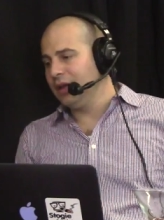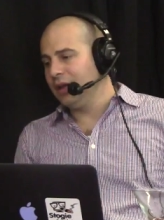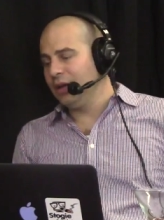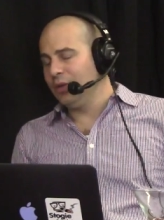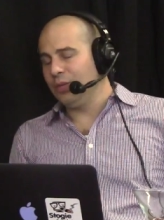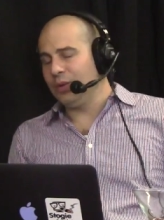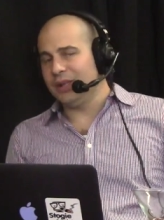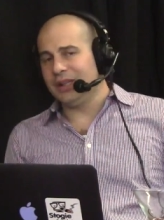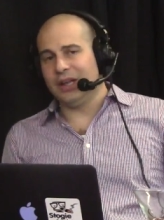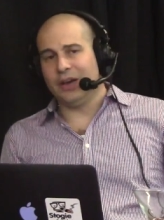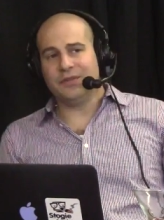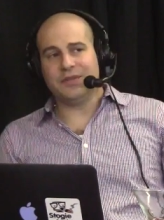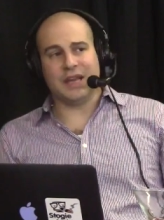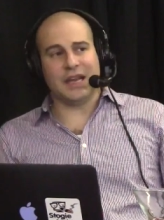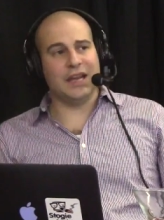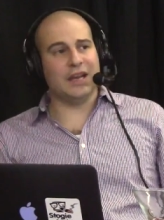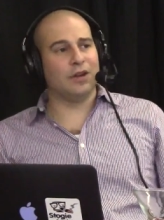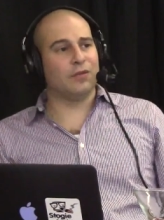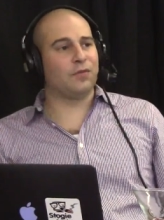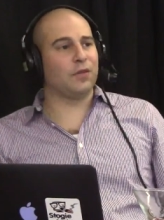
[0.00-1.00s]
We'd love to
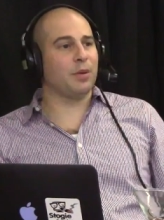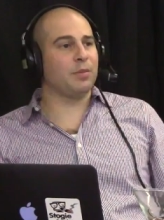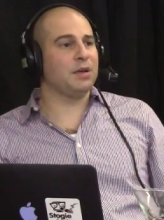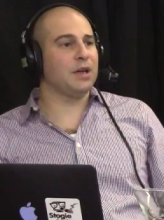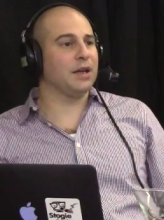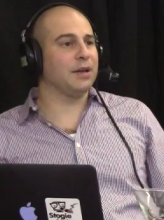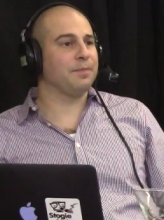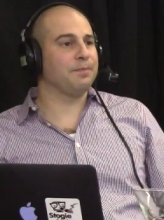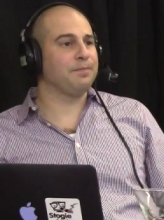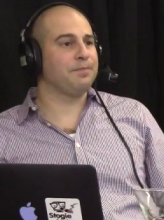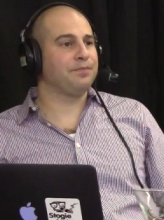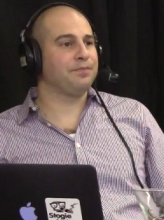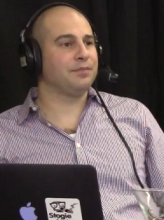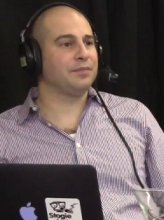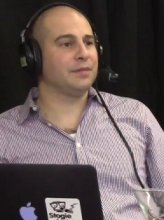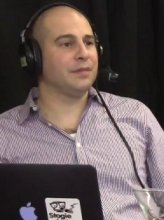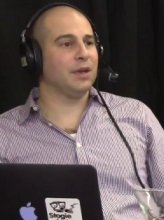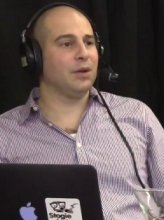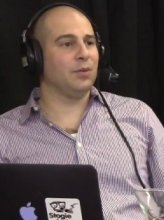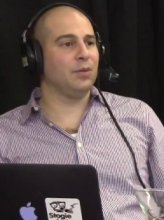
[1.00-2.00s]
hear from you
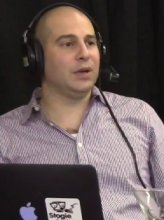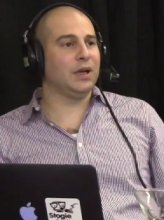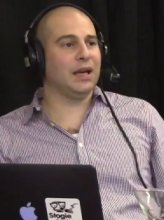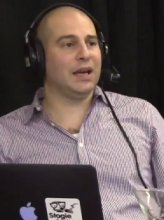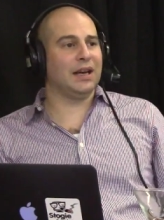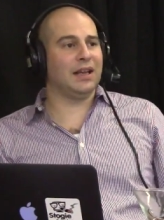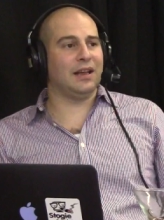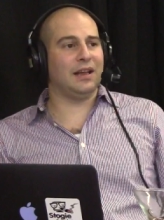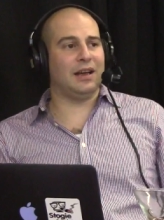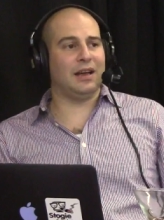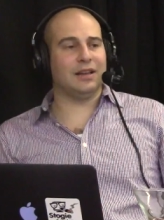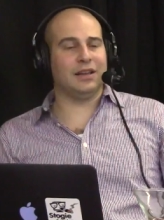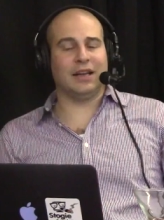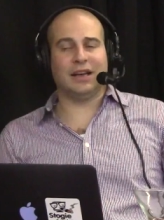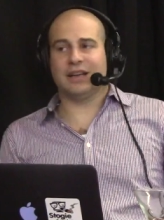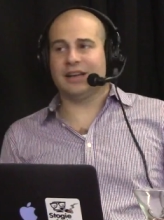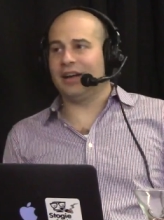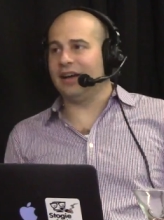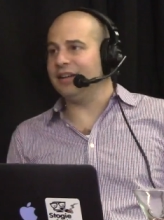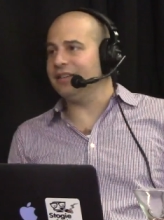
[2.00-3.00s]
we got a, a, lot
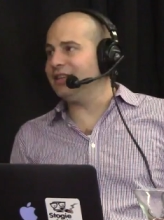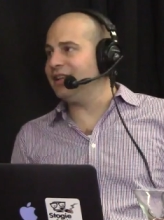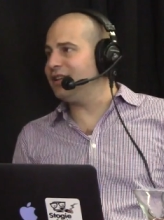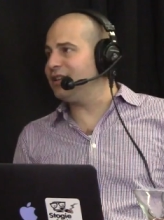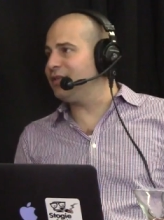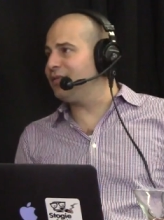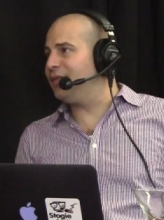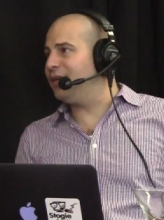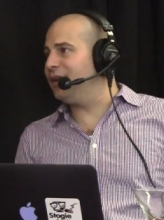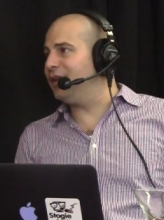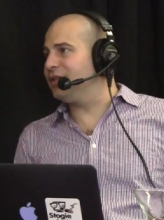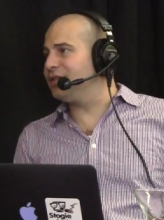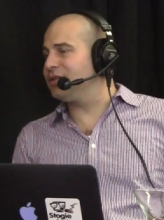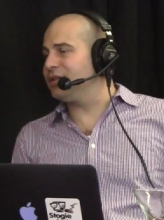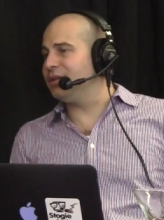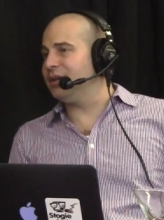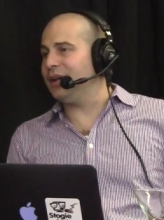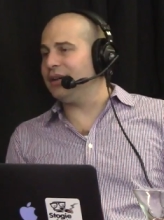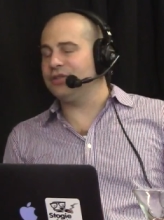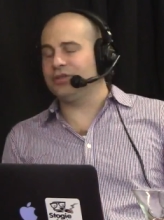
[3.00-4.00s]
of content to fill, so
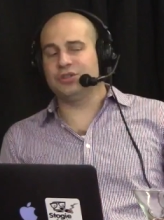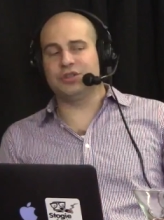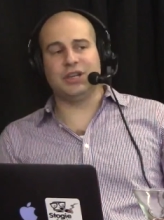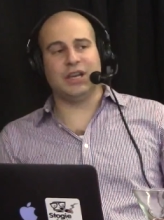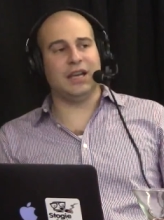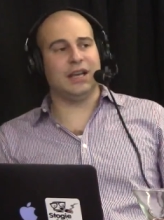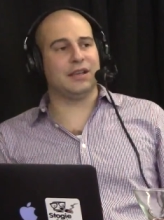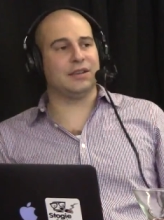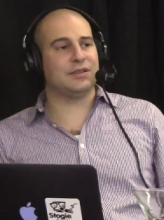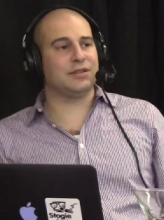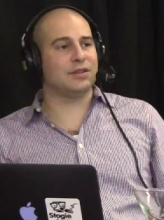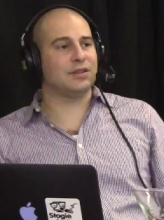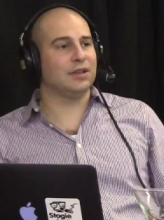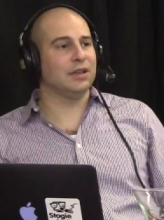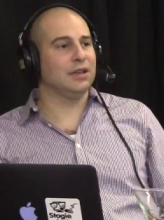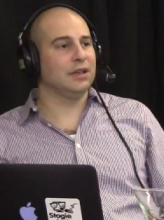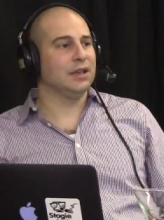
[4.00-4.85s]
now's your chance.